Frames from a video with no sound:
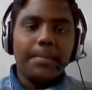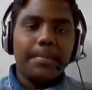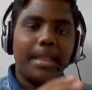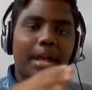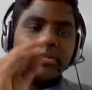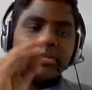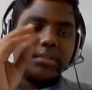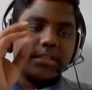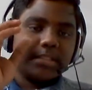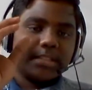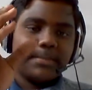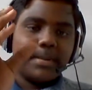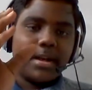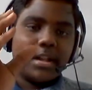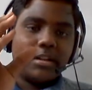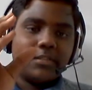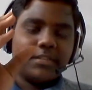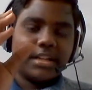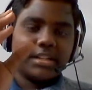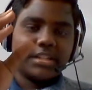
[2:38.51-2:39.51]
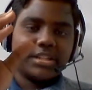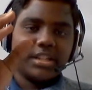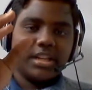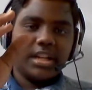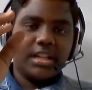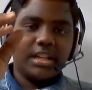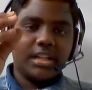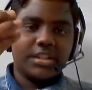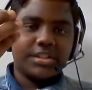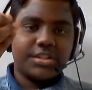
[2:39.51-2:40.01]
Now this manufacturing
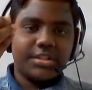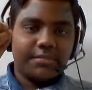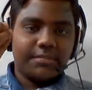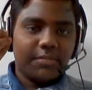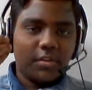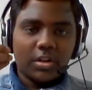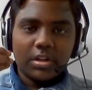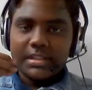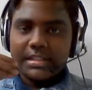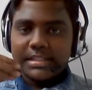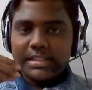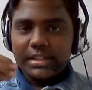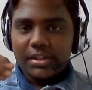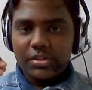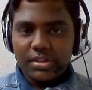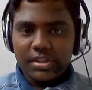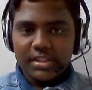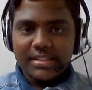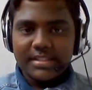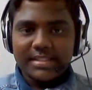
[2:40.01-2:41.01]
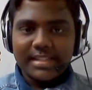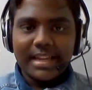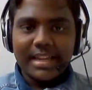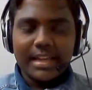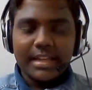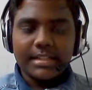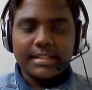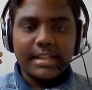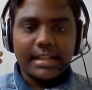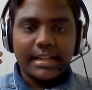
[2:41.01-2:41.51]
industry falls into the
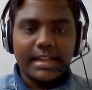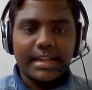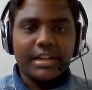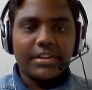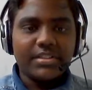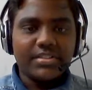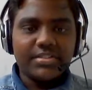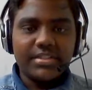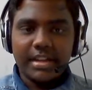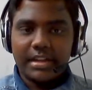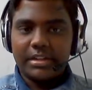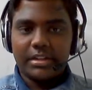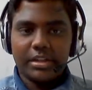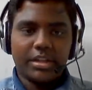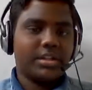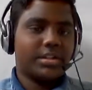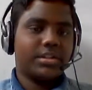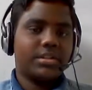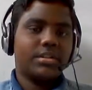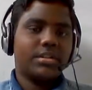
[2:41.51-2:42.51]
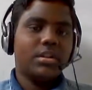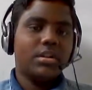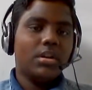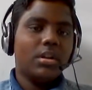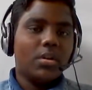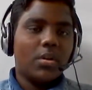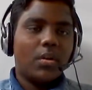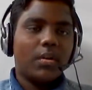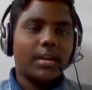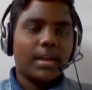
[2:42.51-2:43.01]
secondary sector.
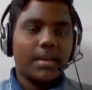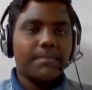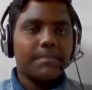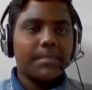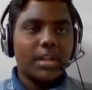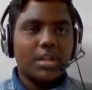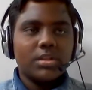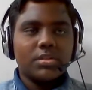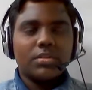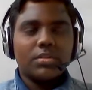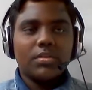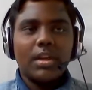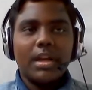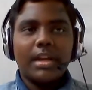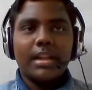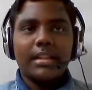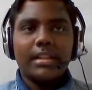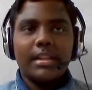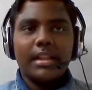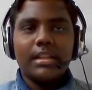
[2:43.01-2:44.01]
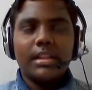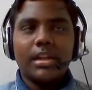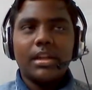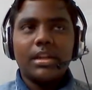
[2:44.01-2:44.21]
Okay, so and then